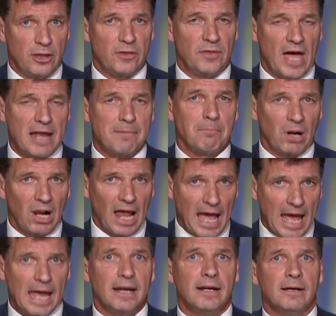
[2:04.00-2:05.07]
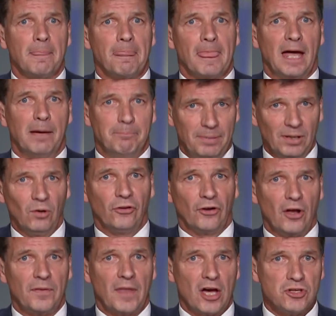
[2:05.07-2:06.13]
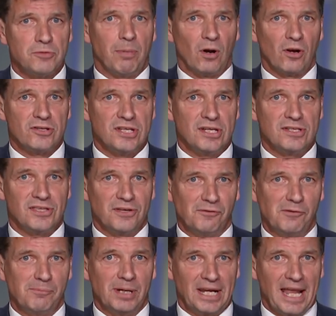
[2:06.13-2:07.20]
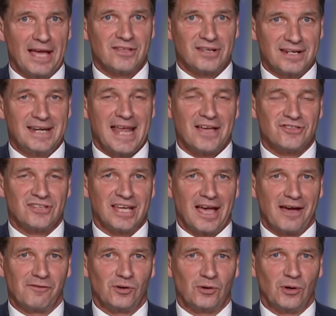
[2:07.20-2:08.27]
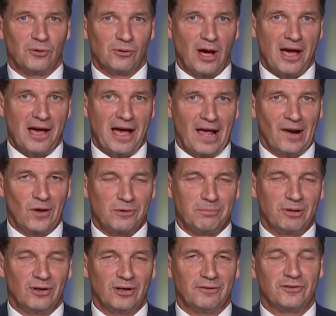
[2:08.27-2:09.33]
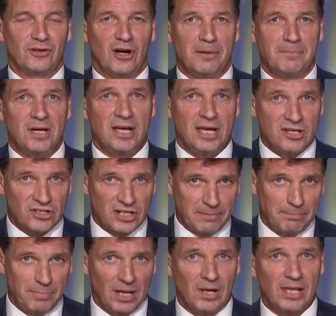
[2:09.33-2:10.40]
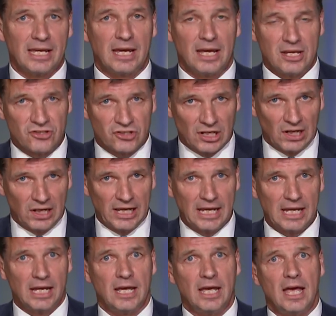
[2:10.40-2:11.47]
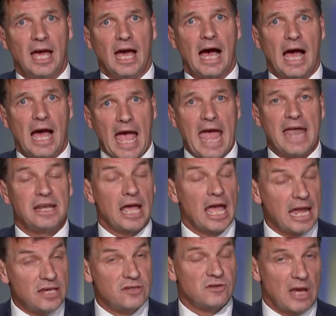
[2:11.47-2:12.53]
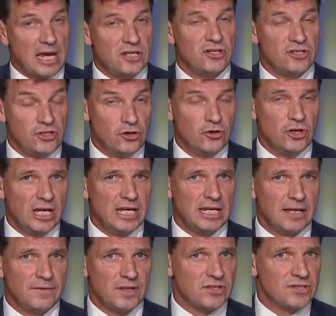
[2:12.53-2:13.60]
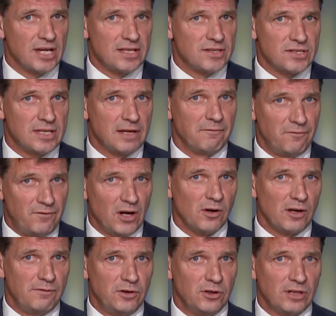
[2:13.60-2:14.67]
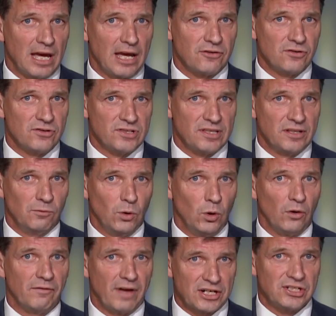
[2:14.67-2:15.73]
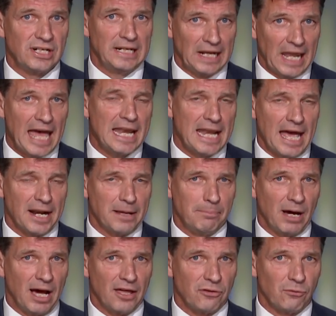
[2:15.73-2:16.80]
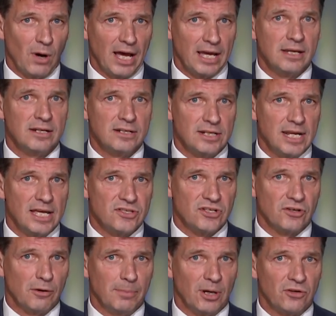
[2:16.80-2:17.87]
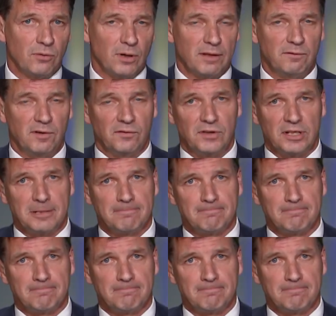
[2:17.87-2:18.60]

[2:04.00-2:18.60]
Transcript: that plan built on those policies that we've been announcing over a long period of time is compelling, is clear and is unique in the sense that very few countries in the world have actually laid out a pathway to net zero by 2050.